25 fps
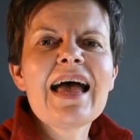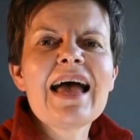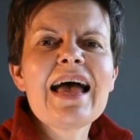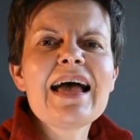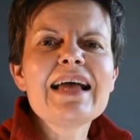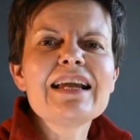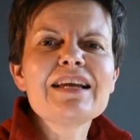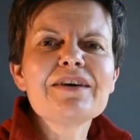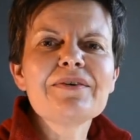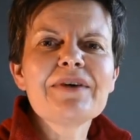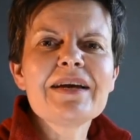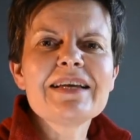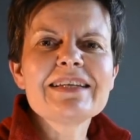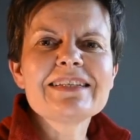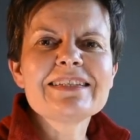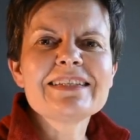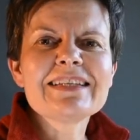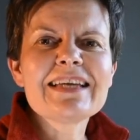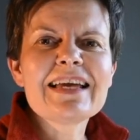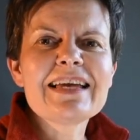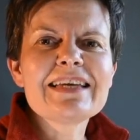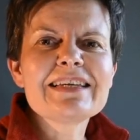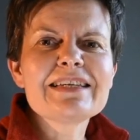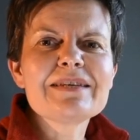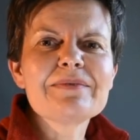Hello
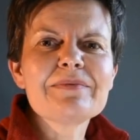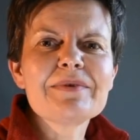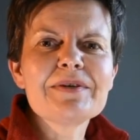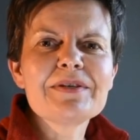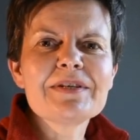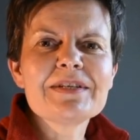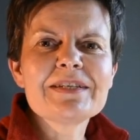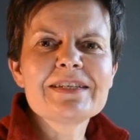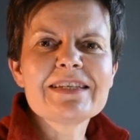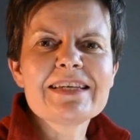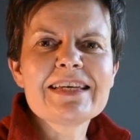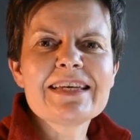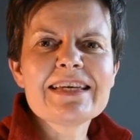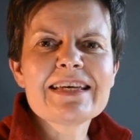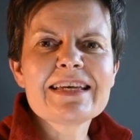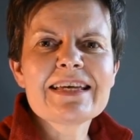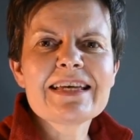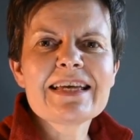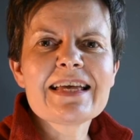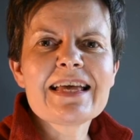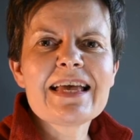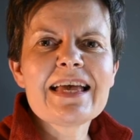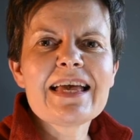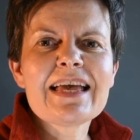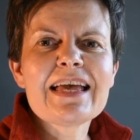HCA community.
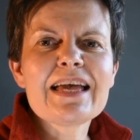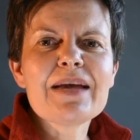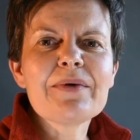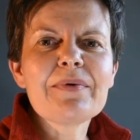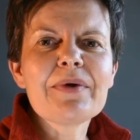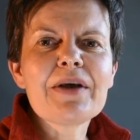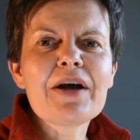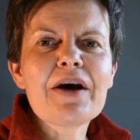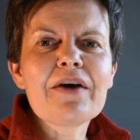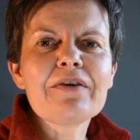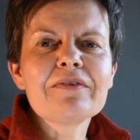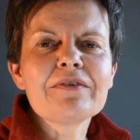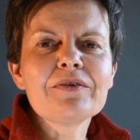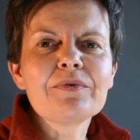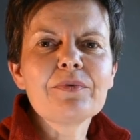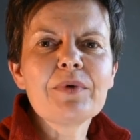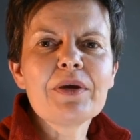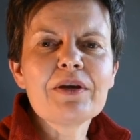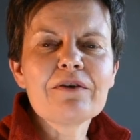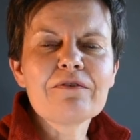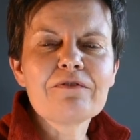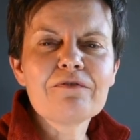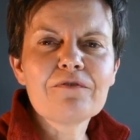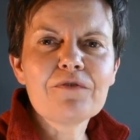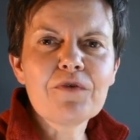Here we are in
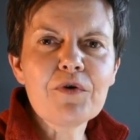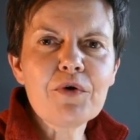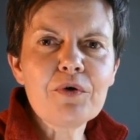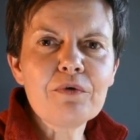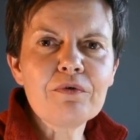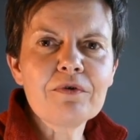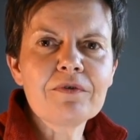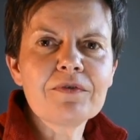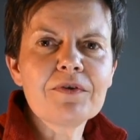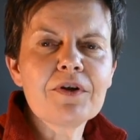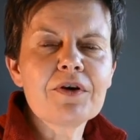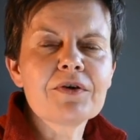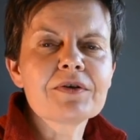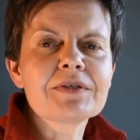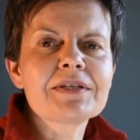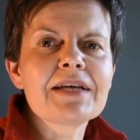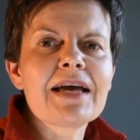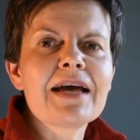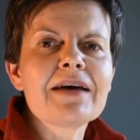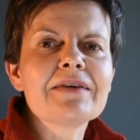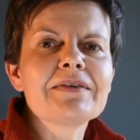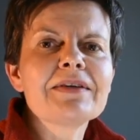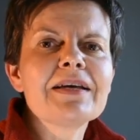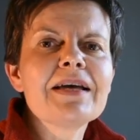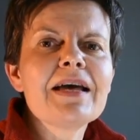week 4 of
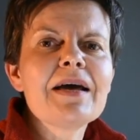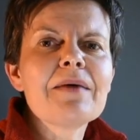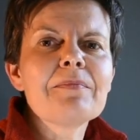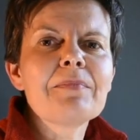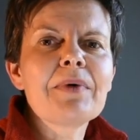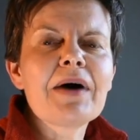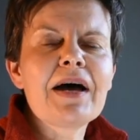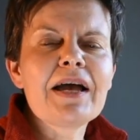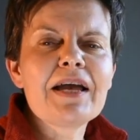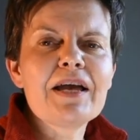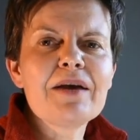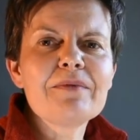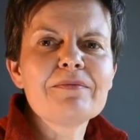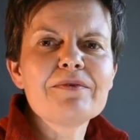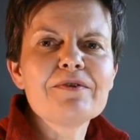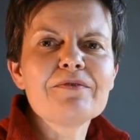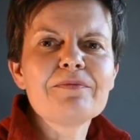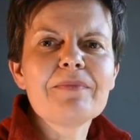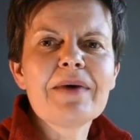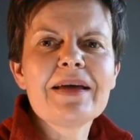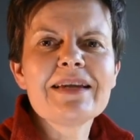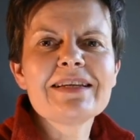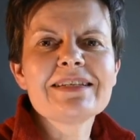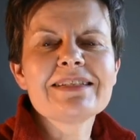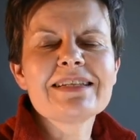lockdown, but I hope you've
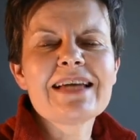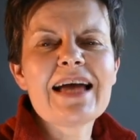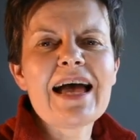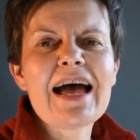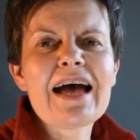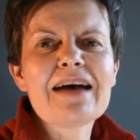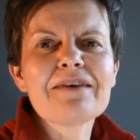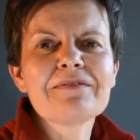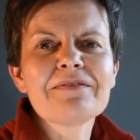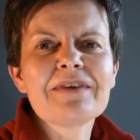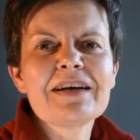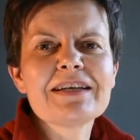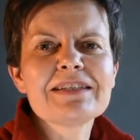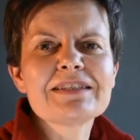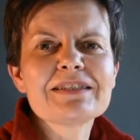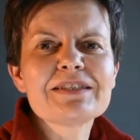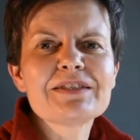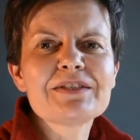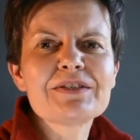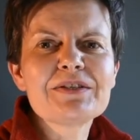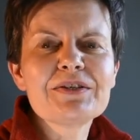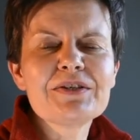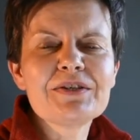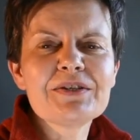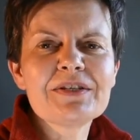managed to have as
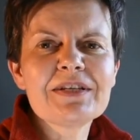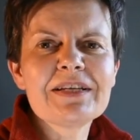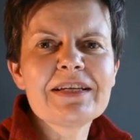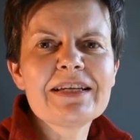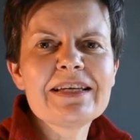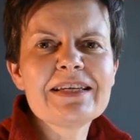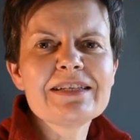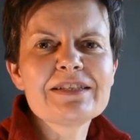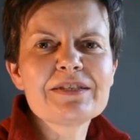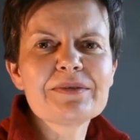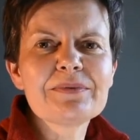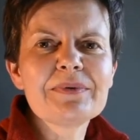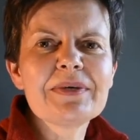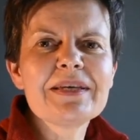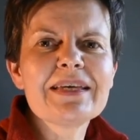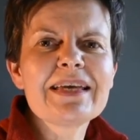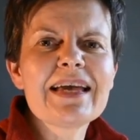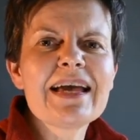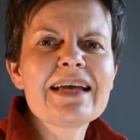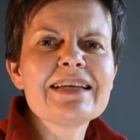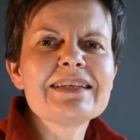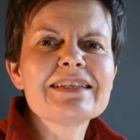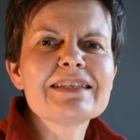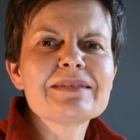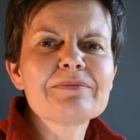good an Easter
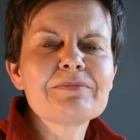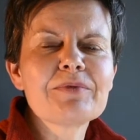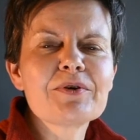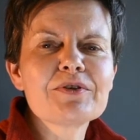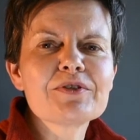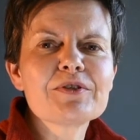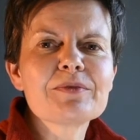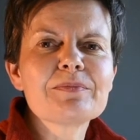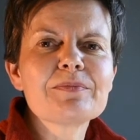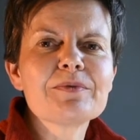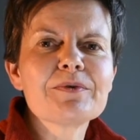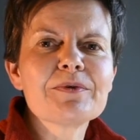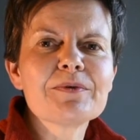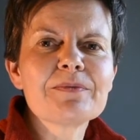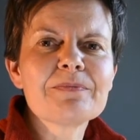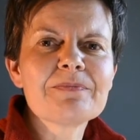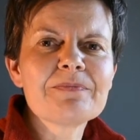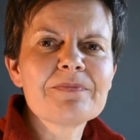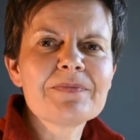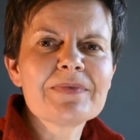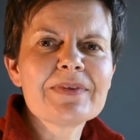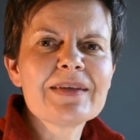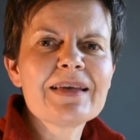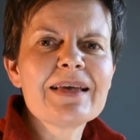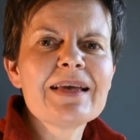weekend as possible.
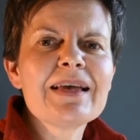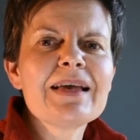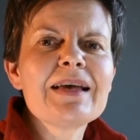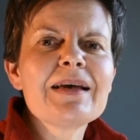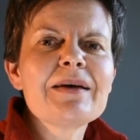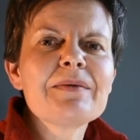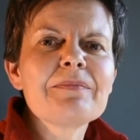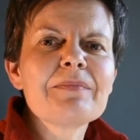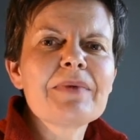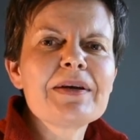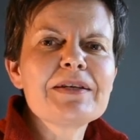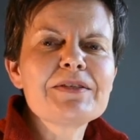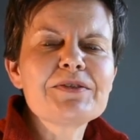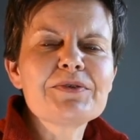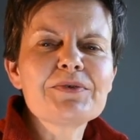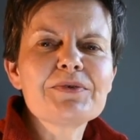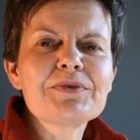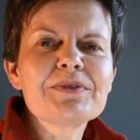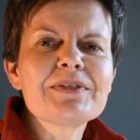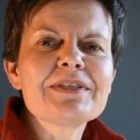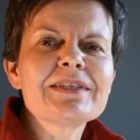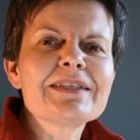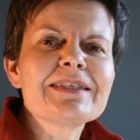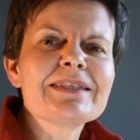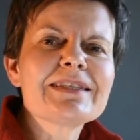My
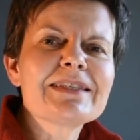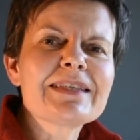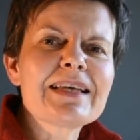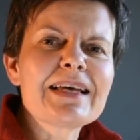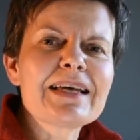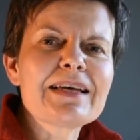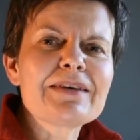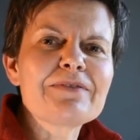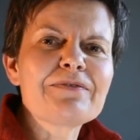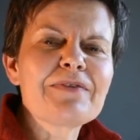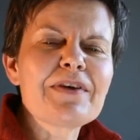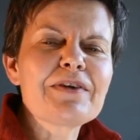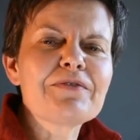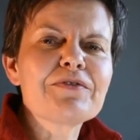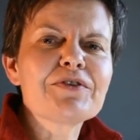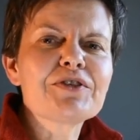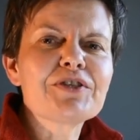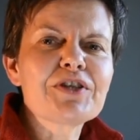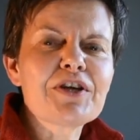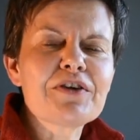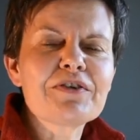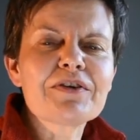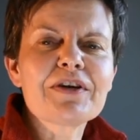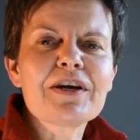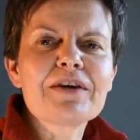daughter's favourite
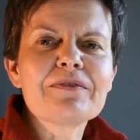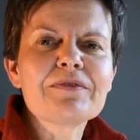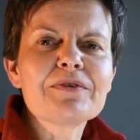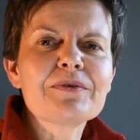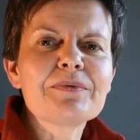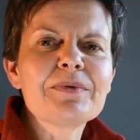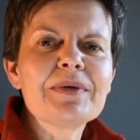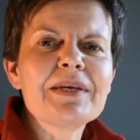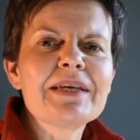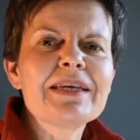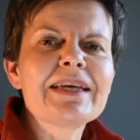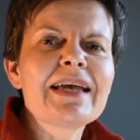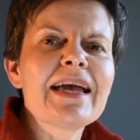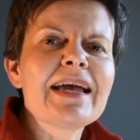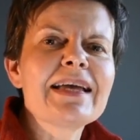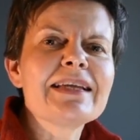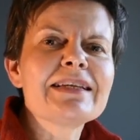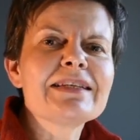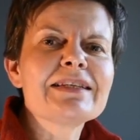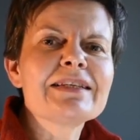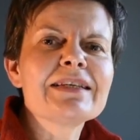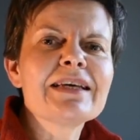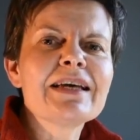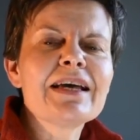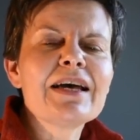joke over the weekend